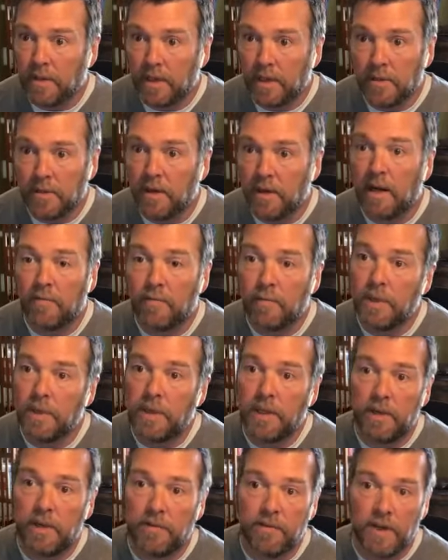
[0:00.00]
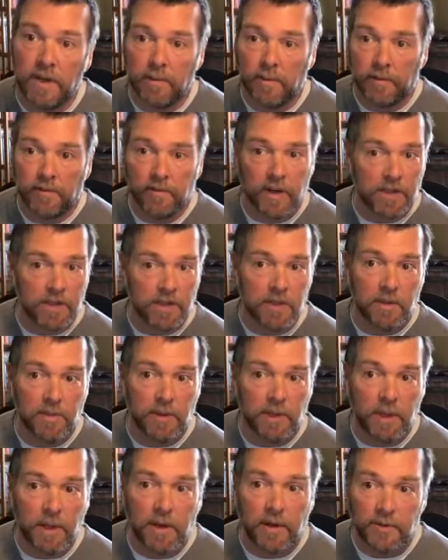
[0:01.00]
Like you're going to have plenty of time to find
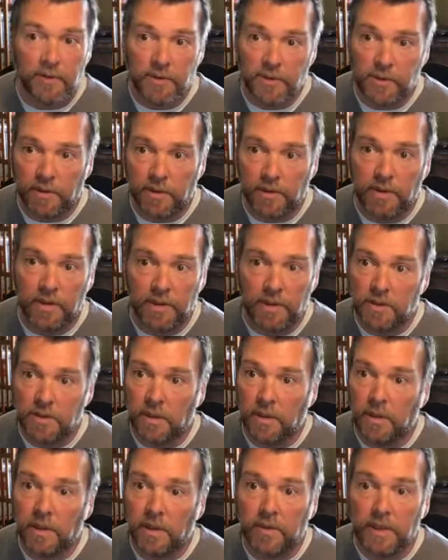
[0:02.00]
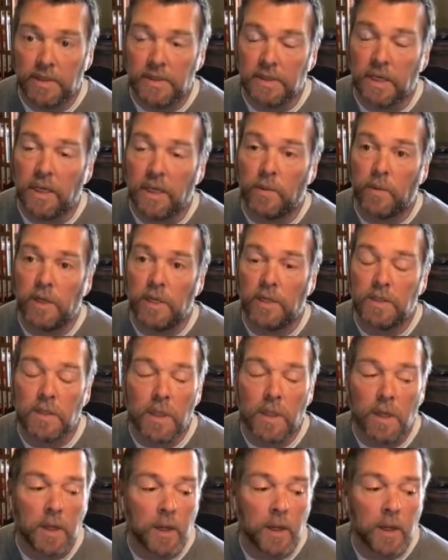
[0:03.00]
something else should things start going sideways.